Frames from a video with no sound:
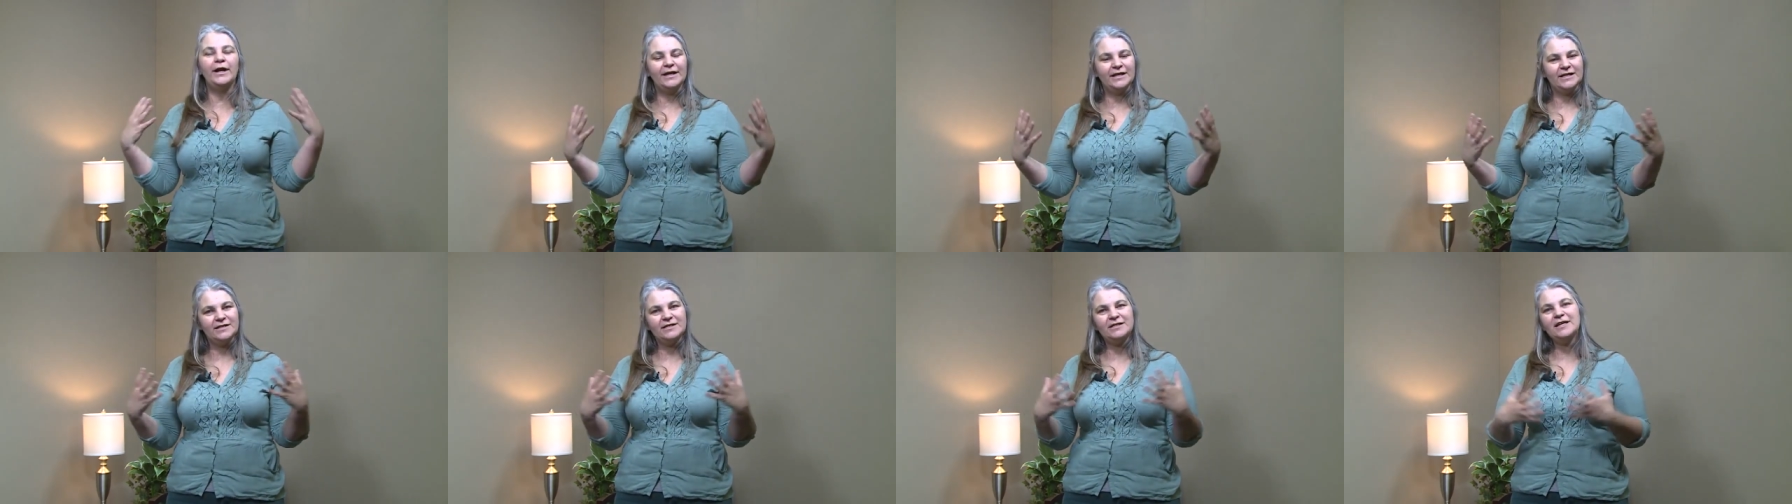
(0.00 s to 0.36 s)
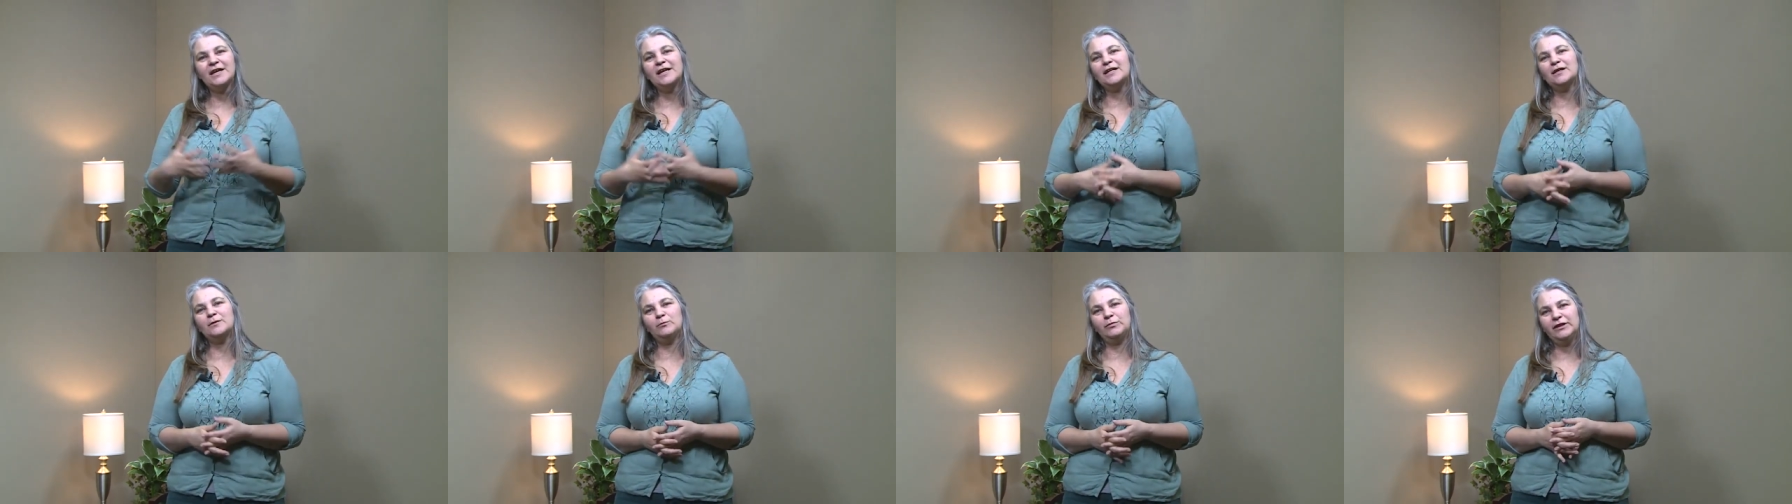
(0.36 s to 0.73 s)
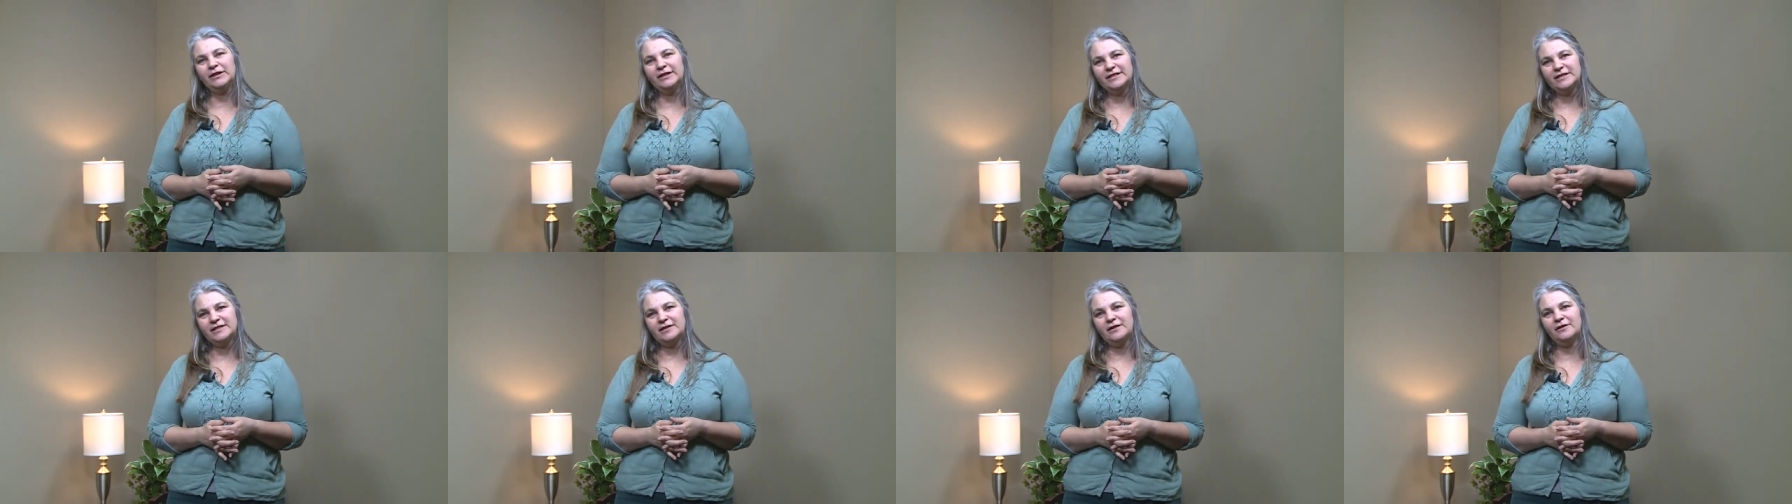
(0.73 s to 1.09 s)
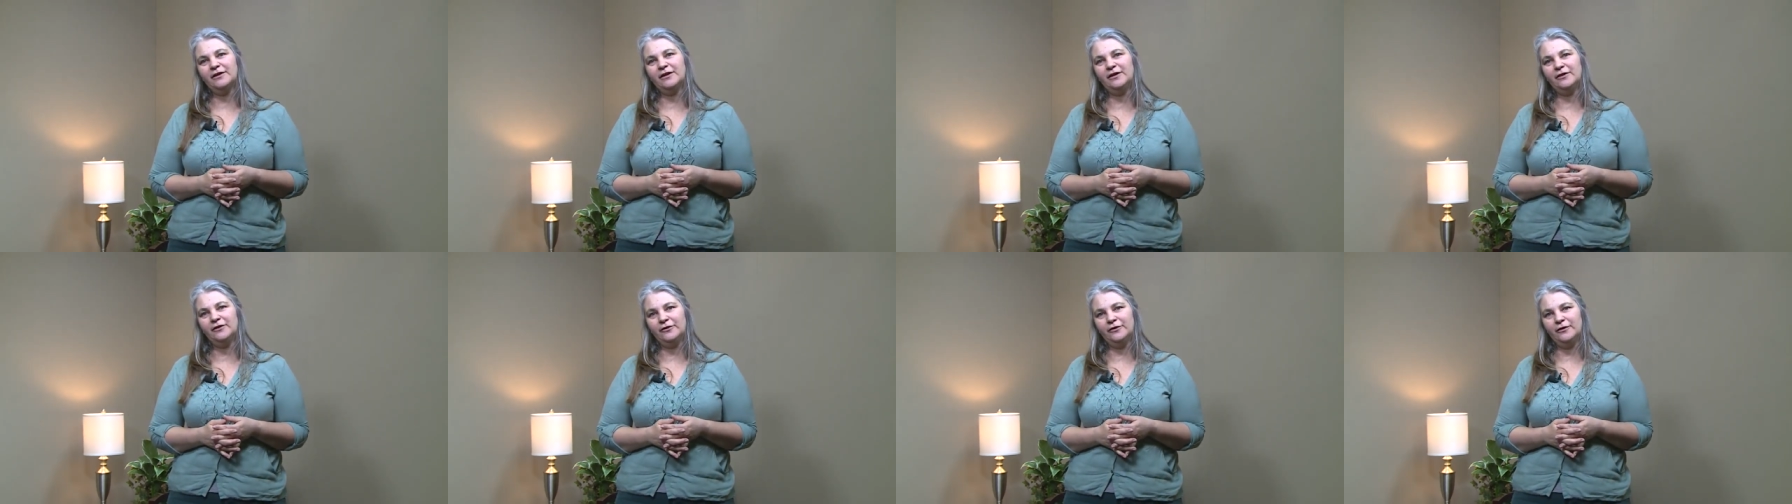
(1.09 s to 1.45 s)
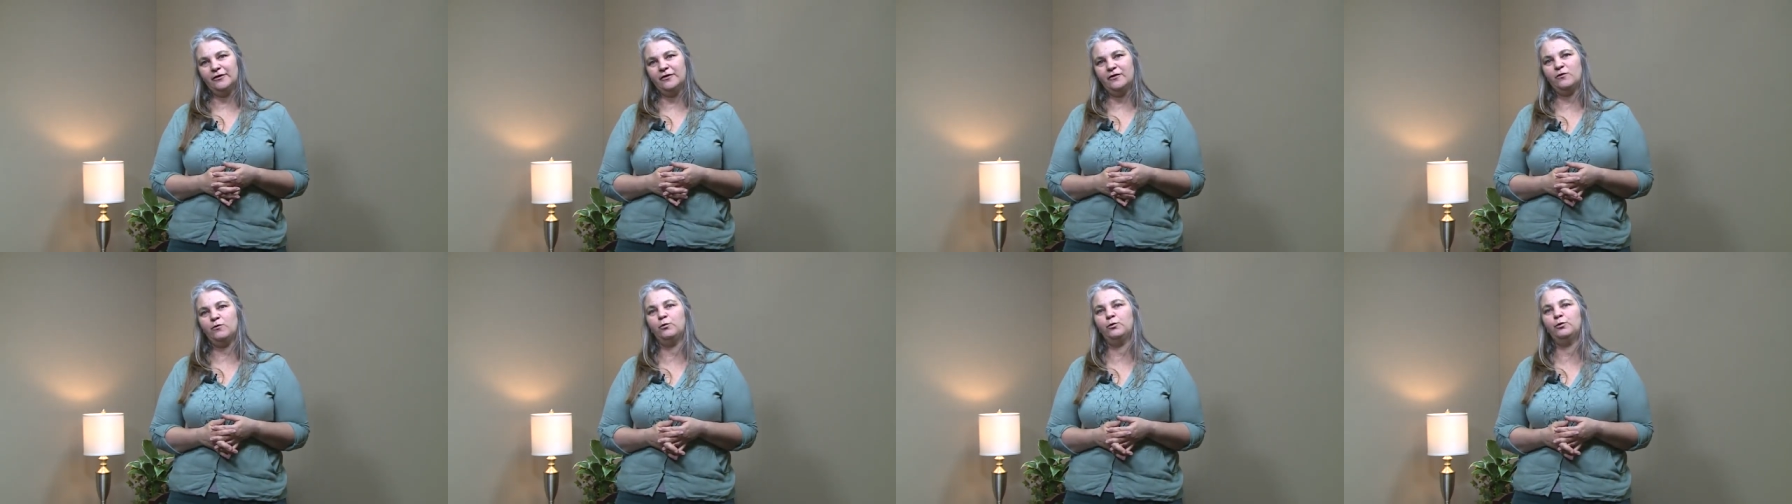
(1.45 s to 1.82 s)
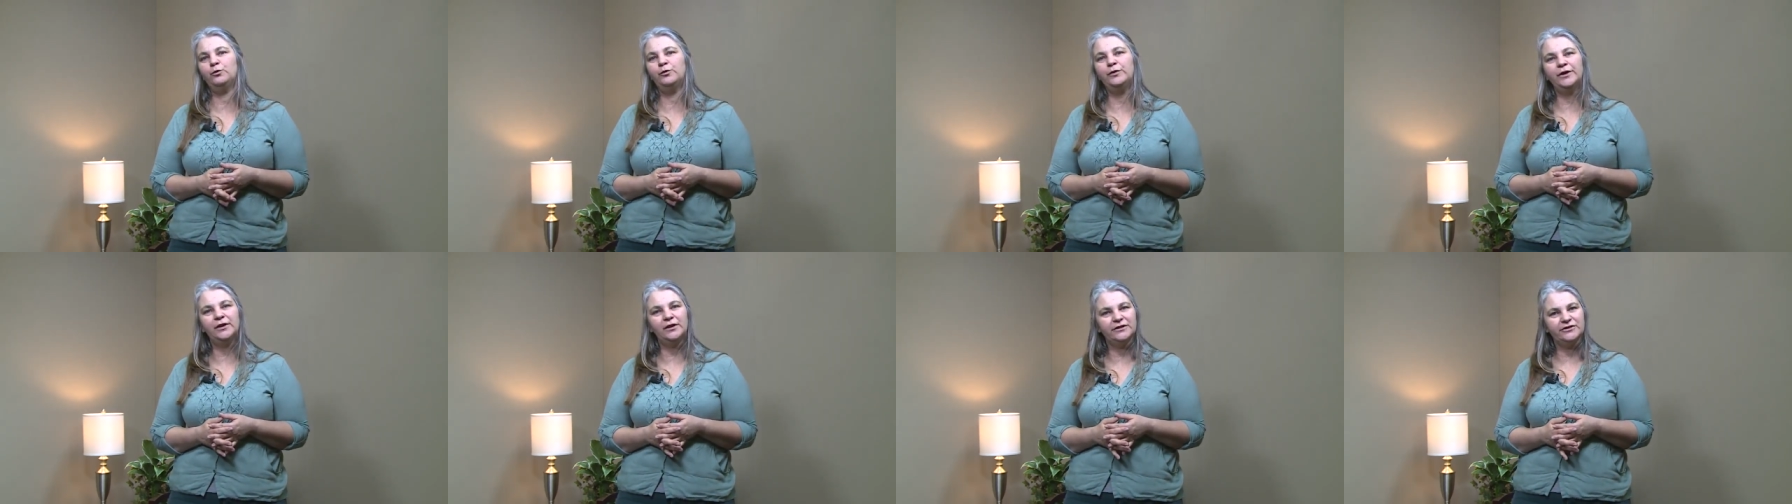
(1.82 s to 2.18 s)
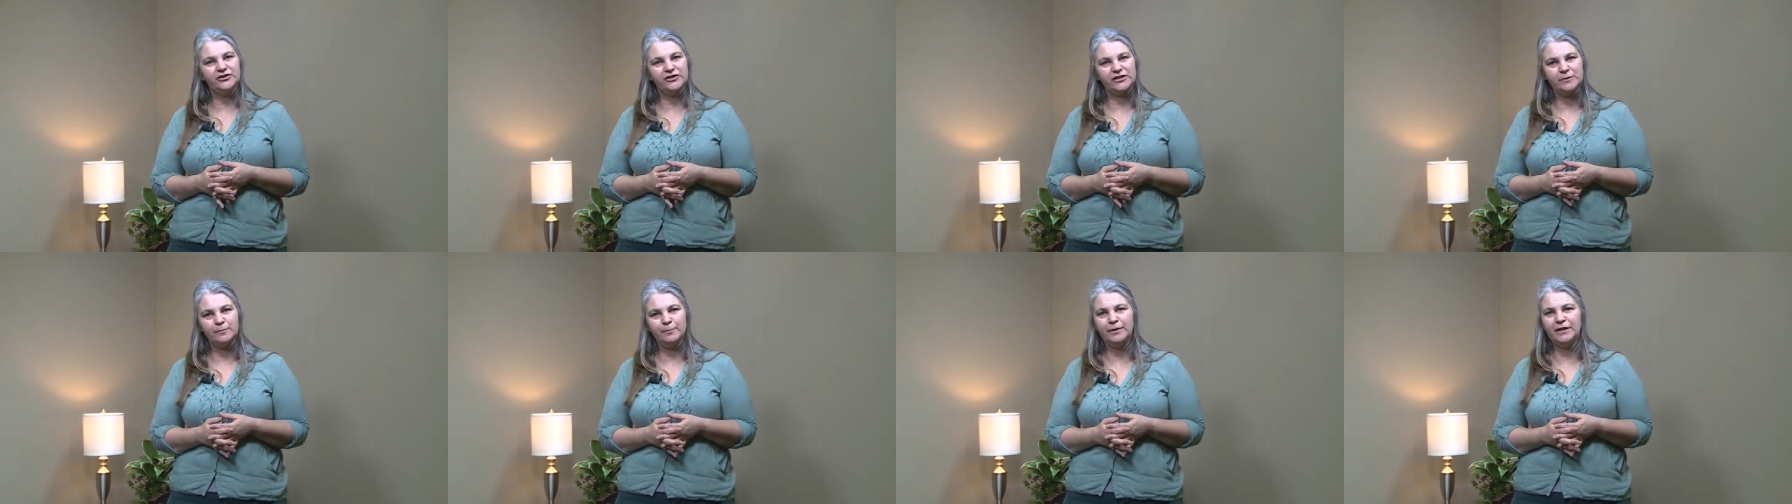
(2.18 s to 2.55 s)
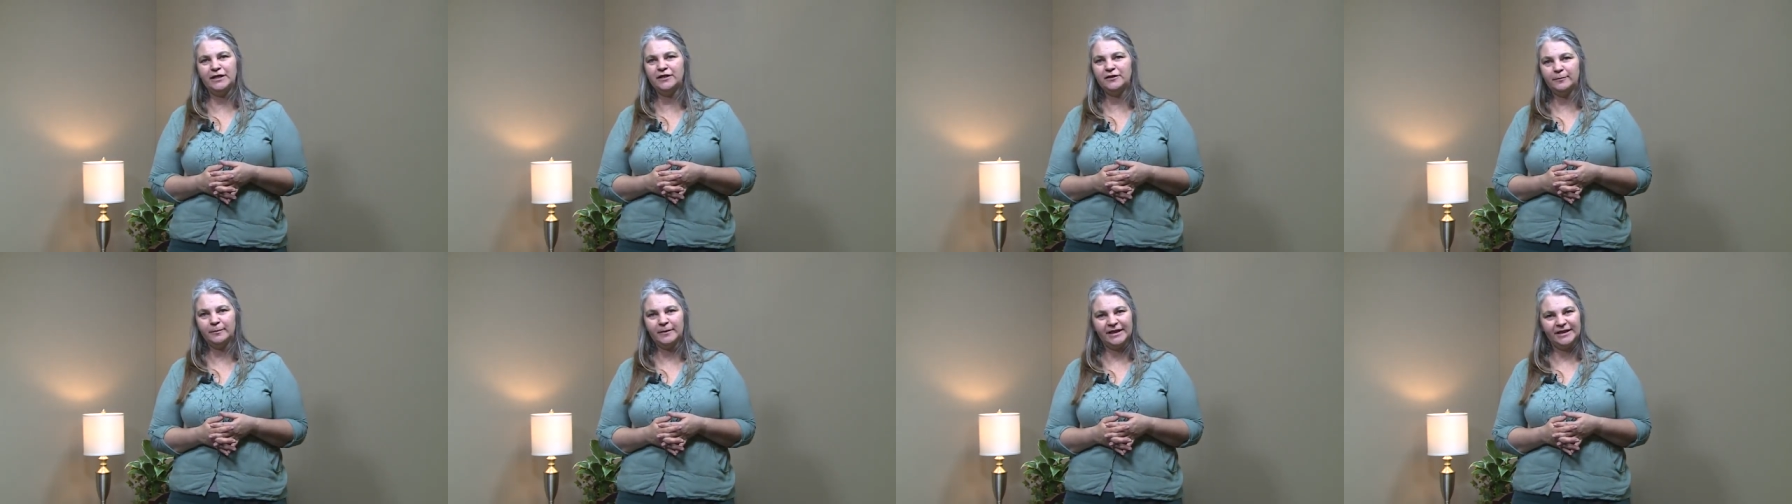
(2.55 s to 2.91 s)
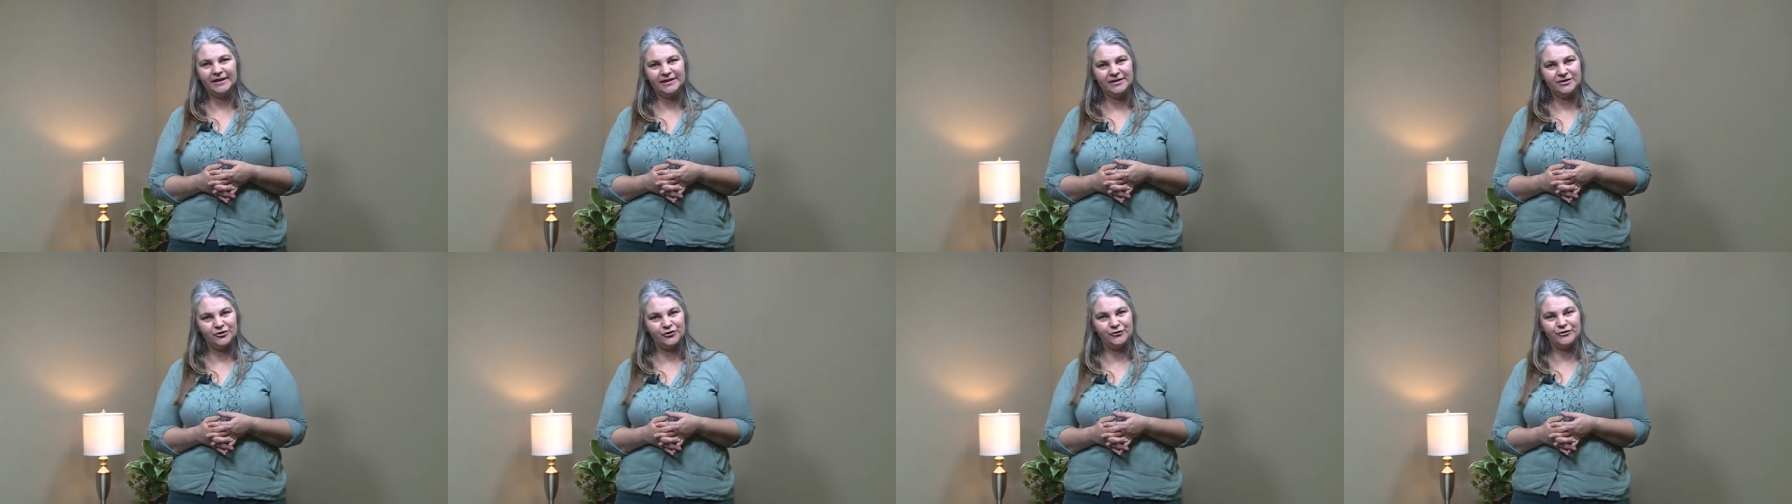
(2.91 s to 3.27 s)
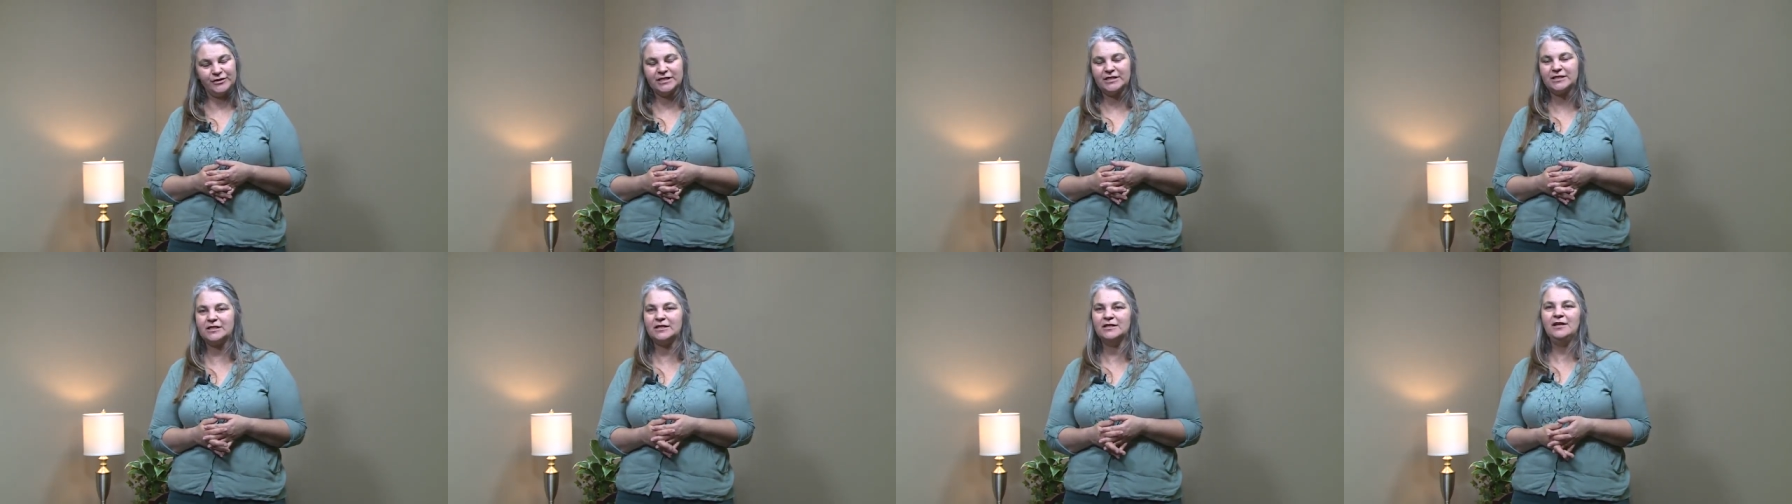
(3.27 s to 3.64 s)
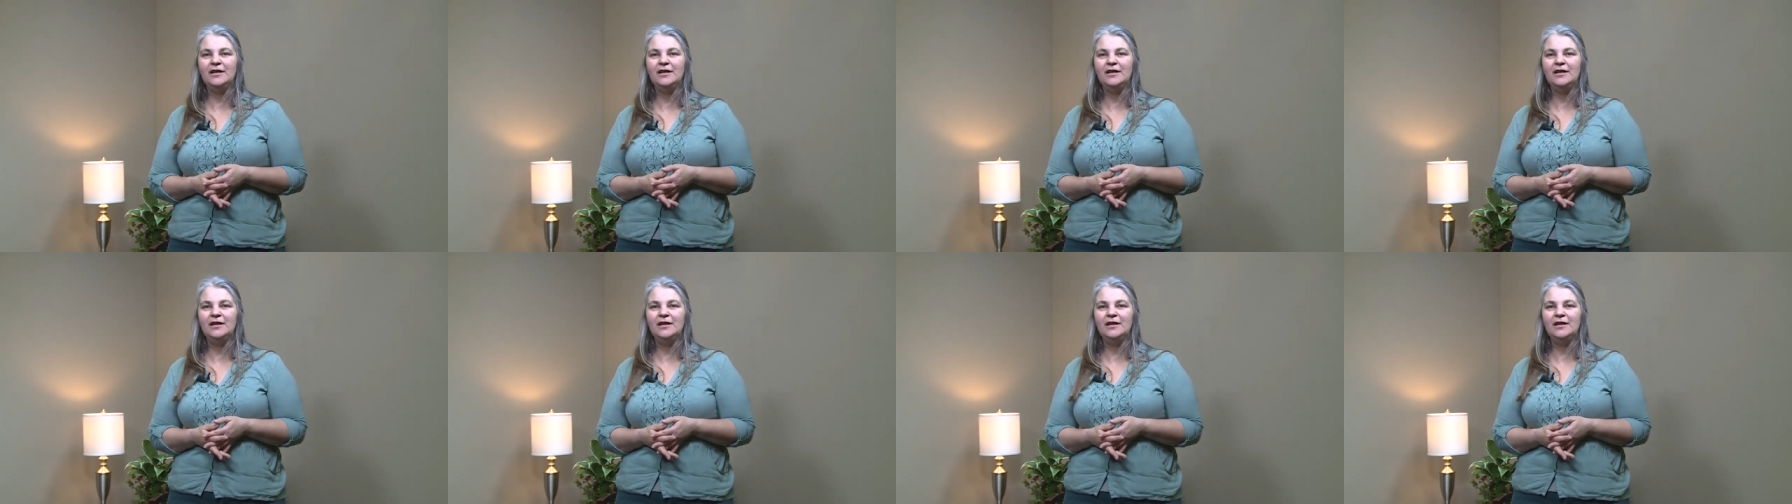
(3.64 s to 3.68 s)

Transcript: has taken place out here has really just piqued my interest